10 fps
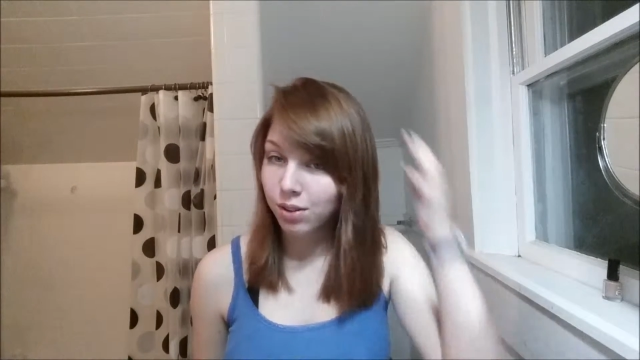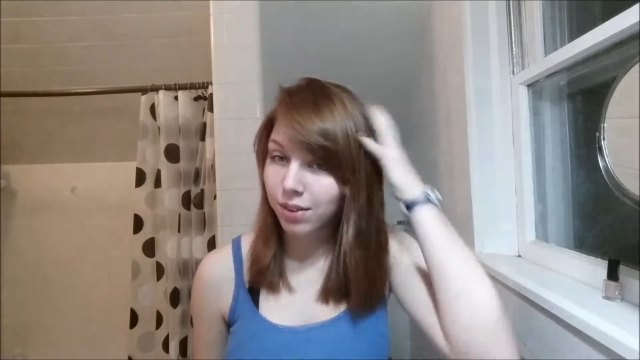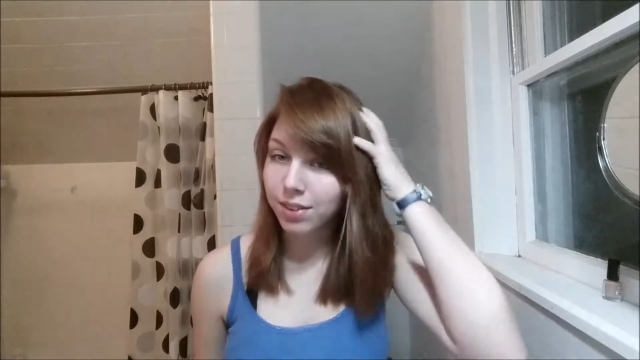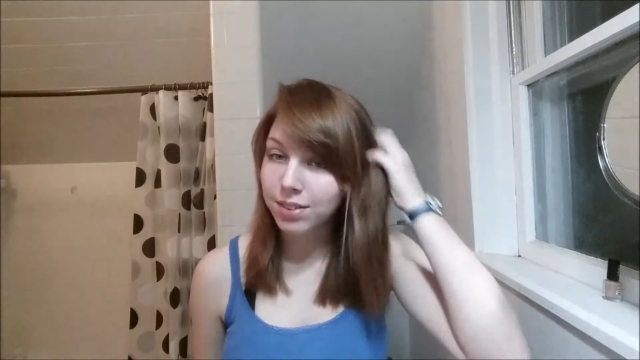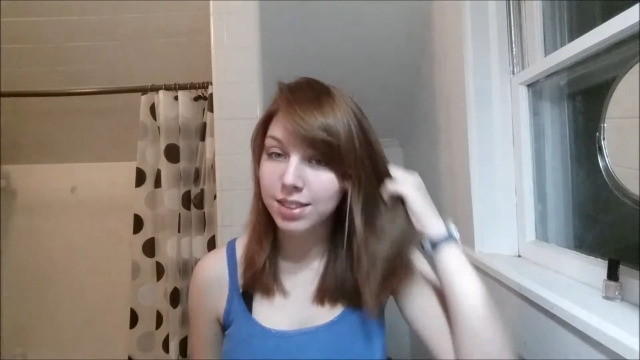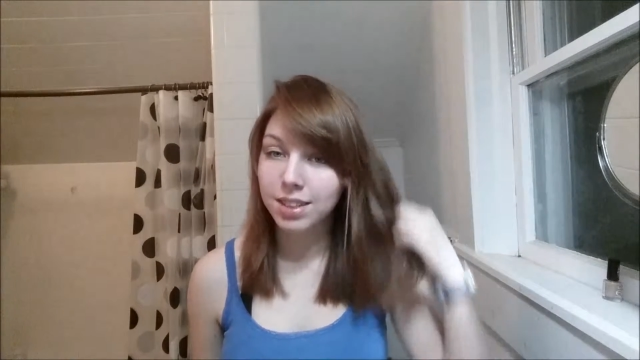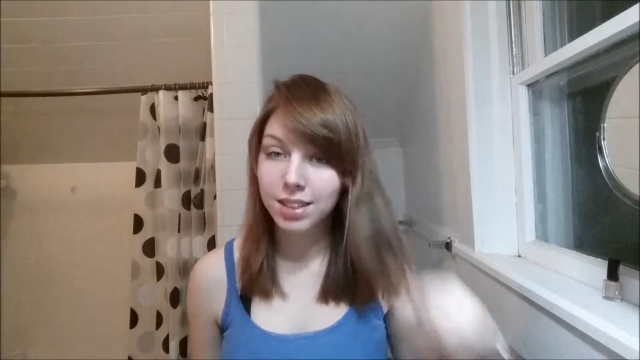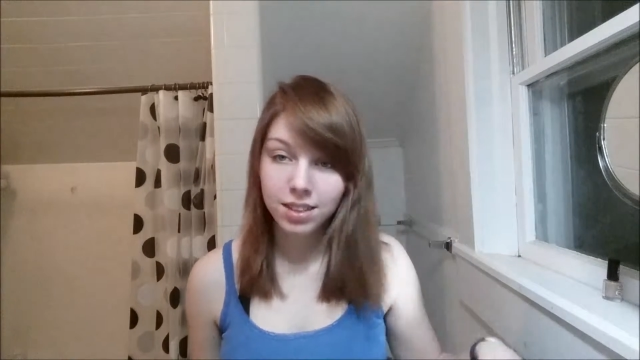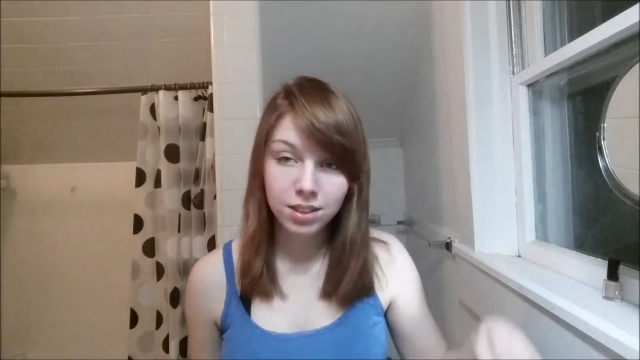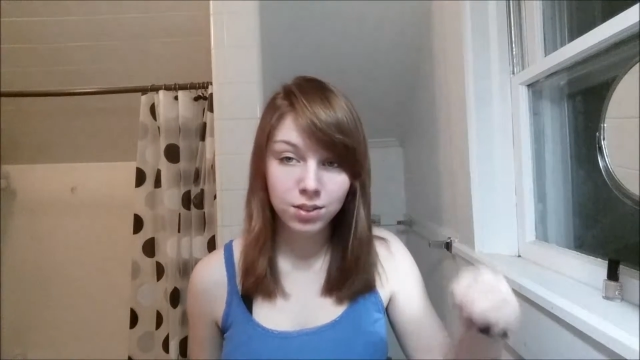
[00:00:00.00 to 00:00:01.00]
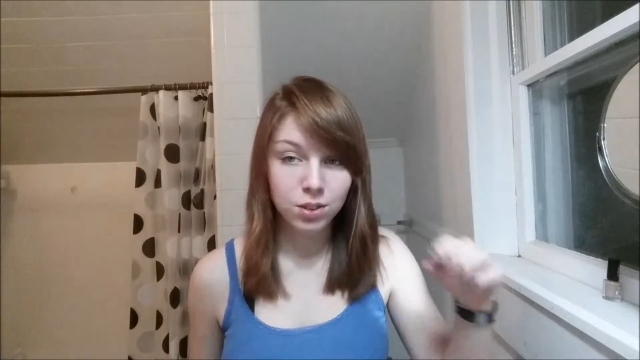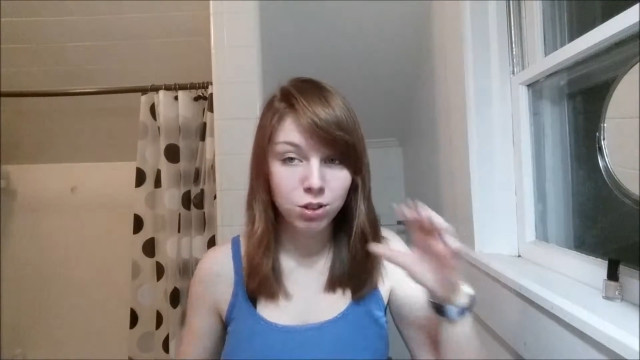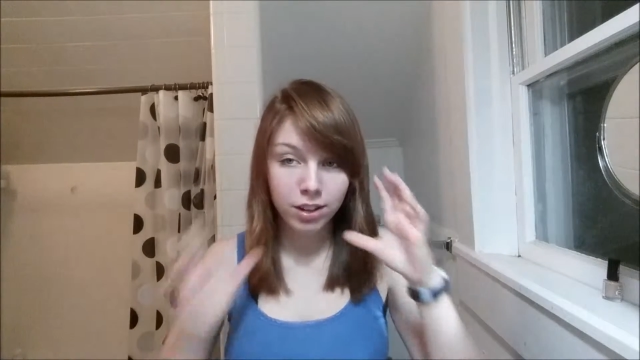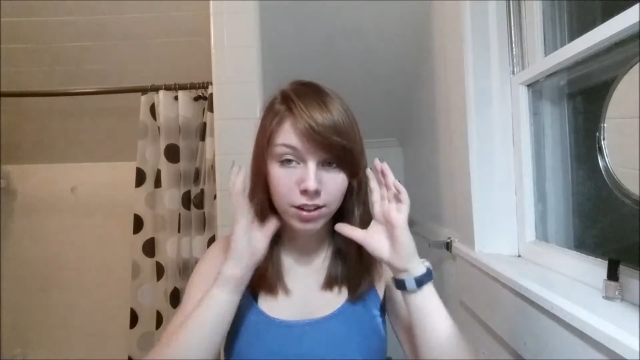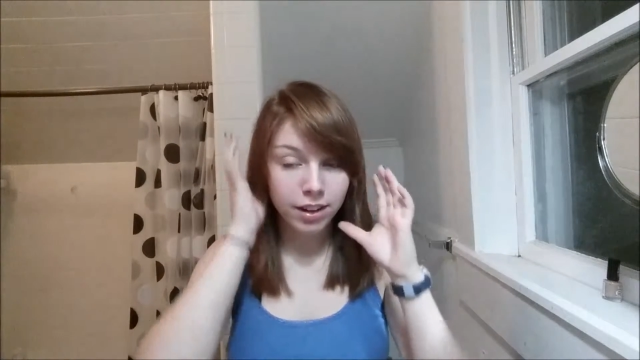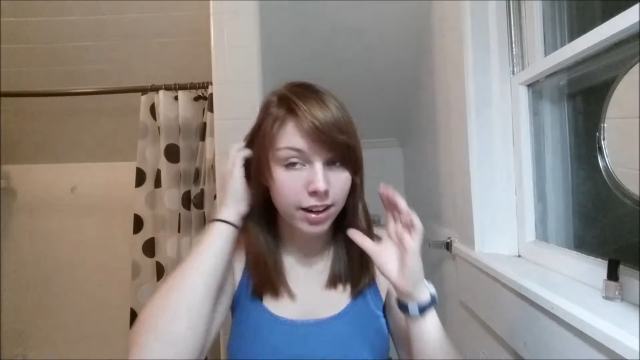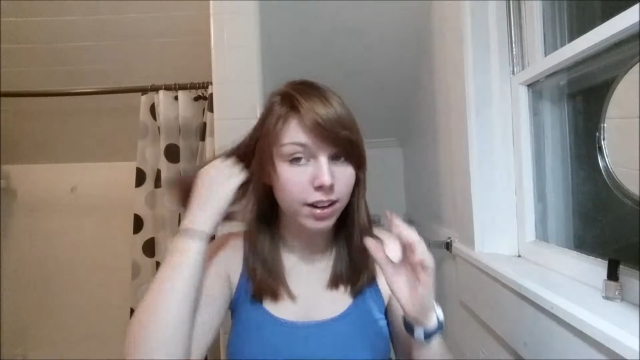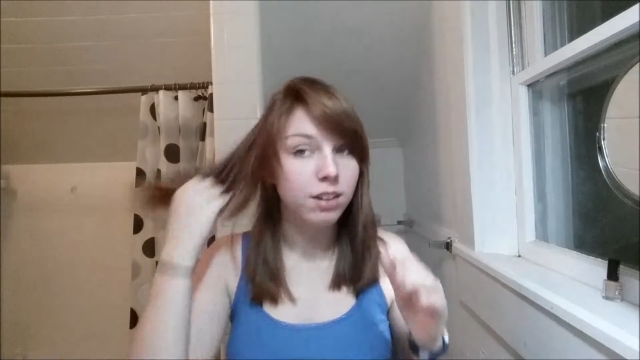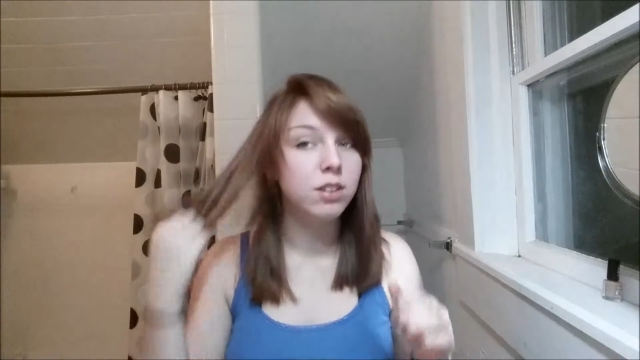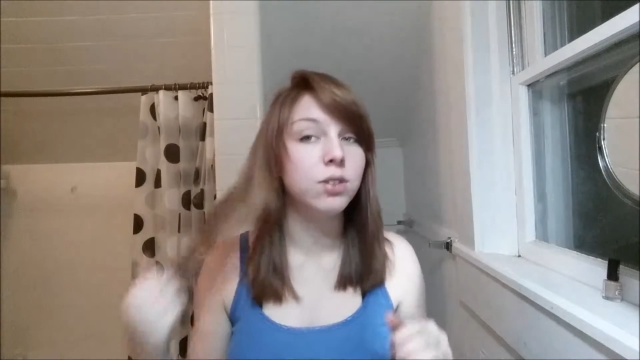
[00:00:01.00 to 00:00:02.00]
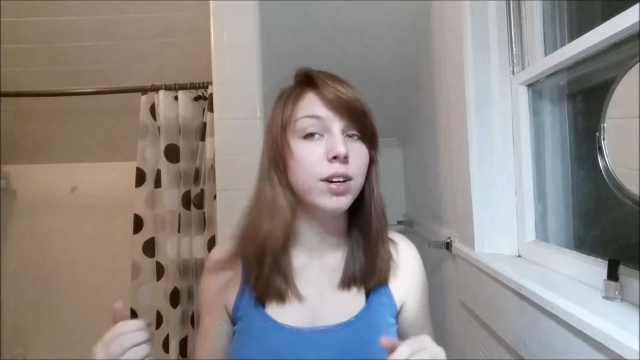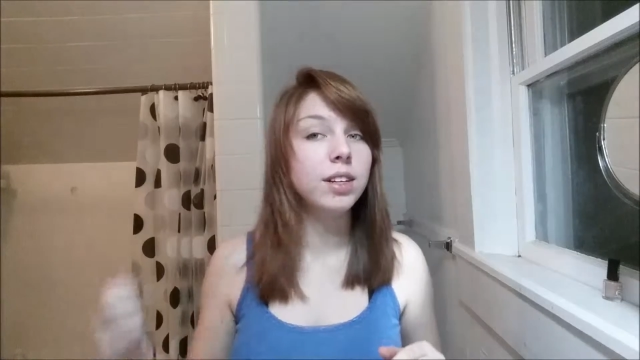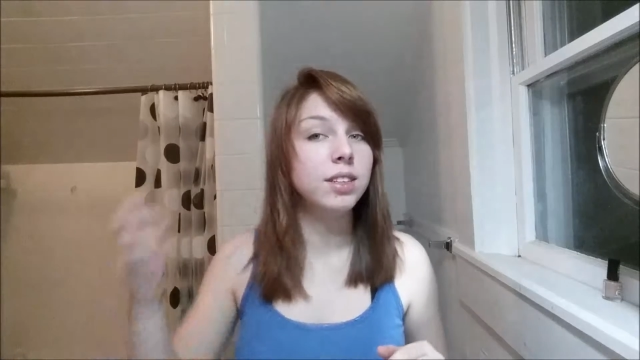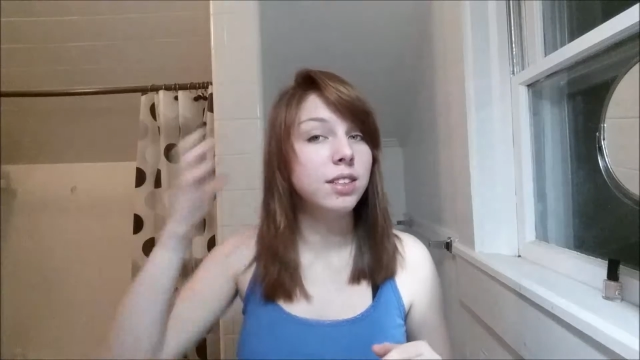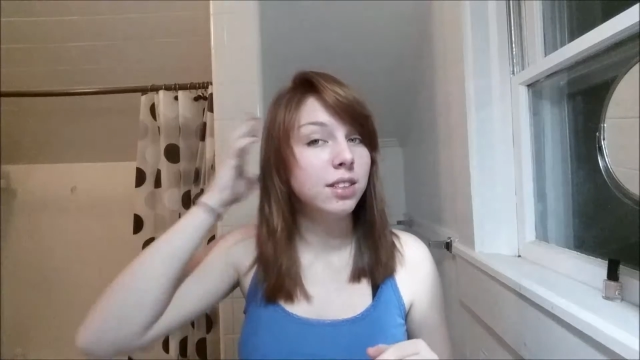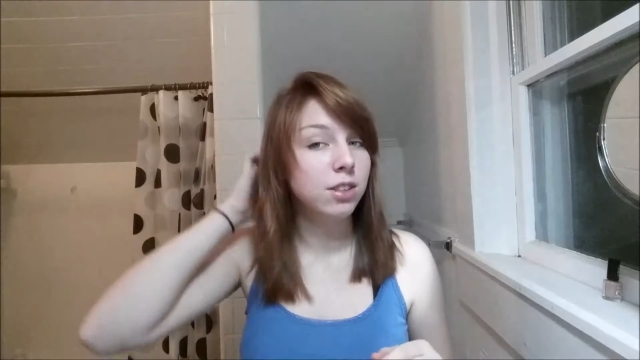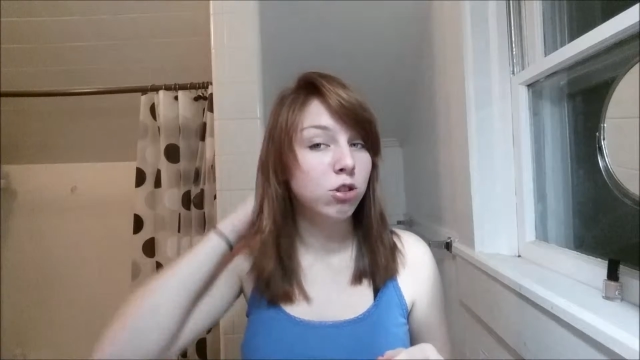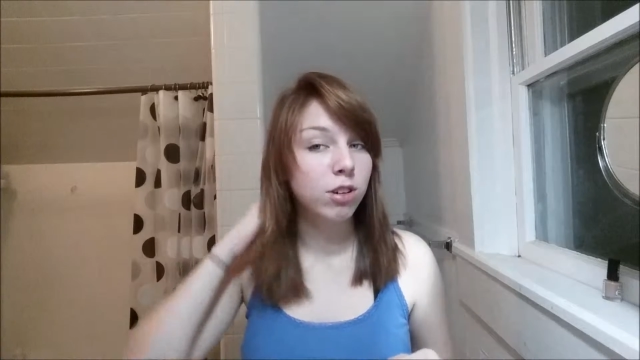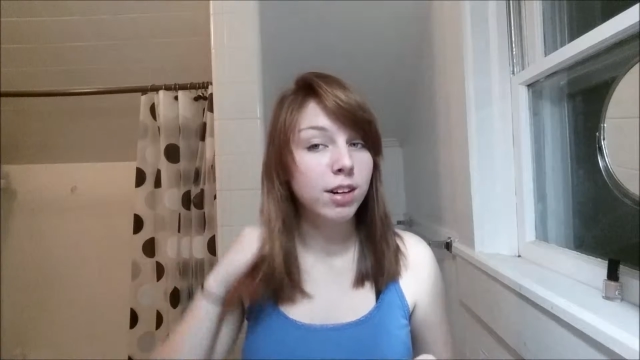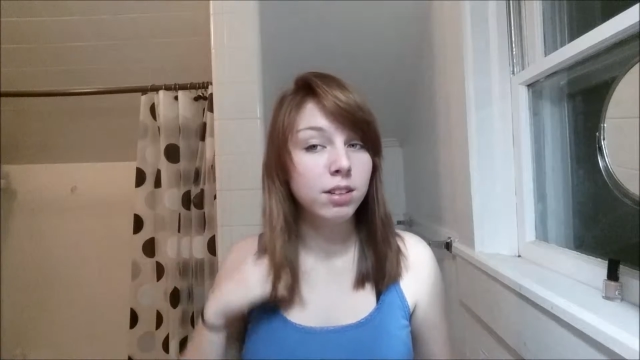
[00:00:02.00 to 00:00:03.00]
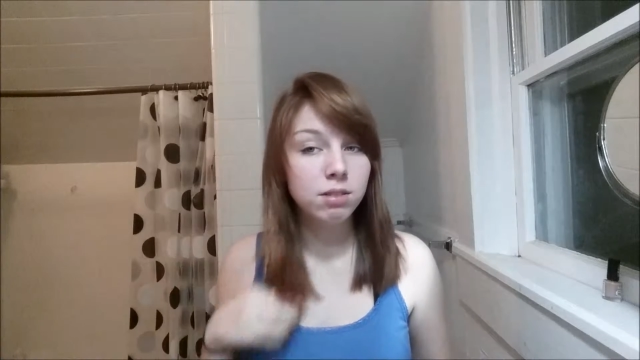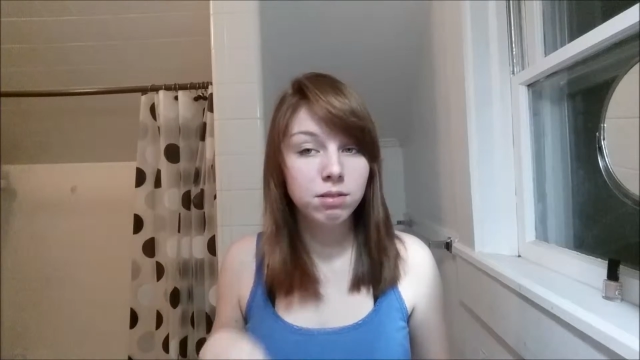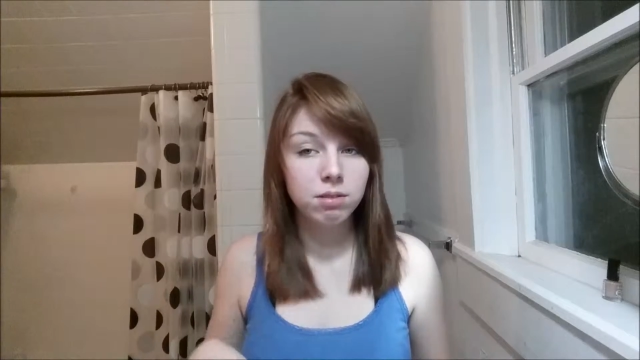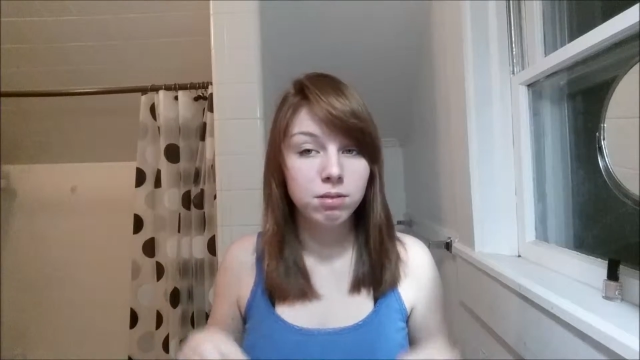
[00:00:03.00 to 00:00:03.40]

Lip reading: very first thing you need to do is straighten your hair to a decently straight,